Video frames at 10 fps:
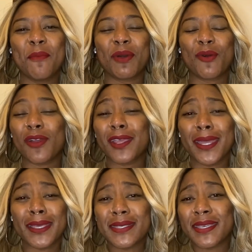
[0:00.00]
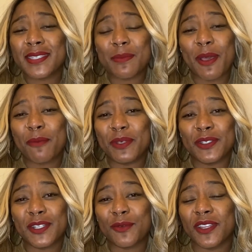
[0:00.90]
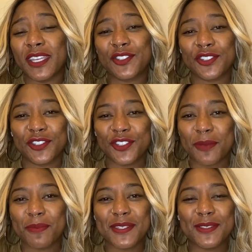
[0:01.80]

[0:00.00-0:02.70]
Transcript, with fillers: but organizing is about building relationships.